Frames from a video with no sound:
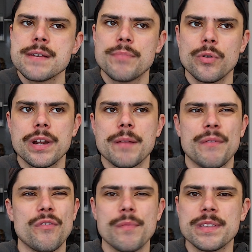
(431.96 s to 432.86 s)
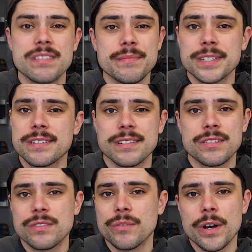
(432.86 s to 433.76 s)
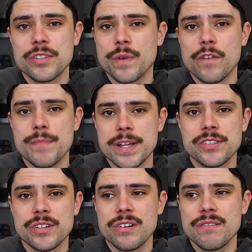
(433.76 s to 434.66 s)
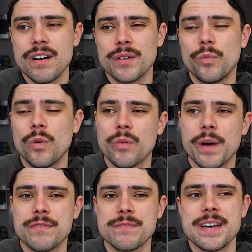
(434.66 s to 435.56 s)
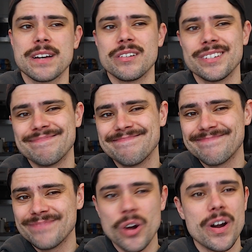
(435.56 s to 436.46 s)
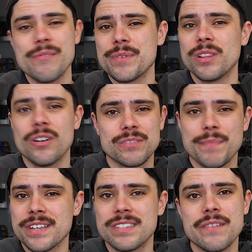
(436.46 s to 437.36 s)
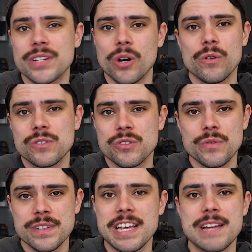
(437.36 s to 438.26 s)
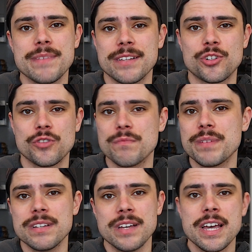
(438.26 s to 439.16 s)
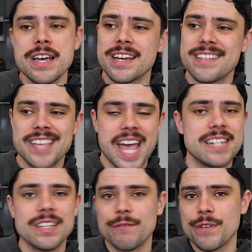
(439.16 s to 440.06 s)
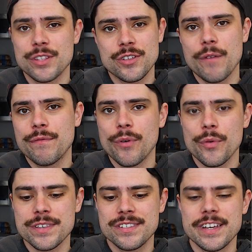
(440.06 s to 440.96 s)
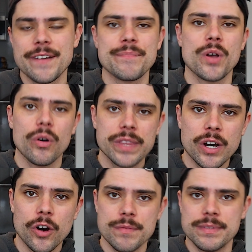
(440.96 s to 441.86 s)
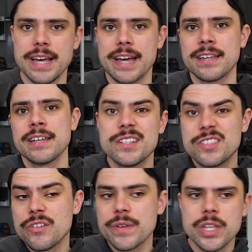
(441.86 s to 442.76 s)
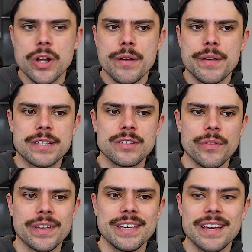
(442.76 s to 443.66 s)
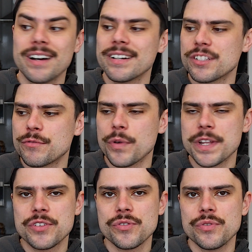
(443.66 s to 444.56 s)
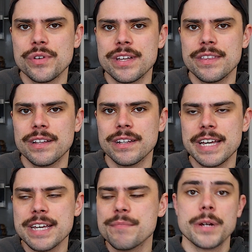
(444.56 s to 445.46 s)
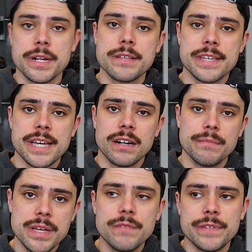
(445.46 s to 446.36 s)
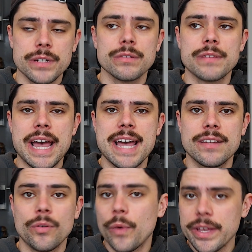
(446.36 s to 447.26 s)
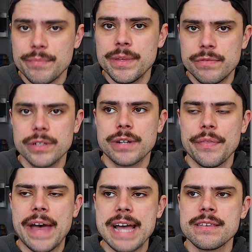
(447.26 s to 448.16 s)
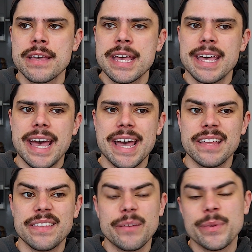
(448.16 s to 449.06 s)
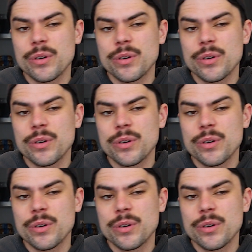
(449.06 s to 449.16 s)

put in a performance similar to the one 12 months ago, I'd walk away from that going, all right, we lost by 7 goals to a team that should be contending for the top 4 this year on their home deck. Considering, it's not the youngest 22 in the league, but it is a young midfield and a weak midfield at that. And then we've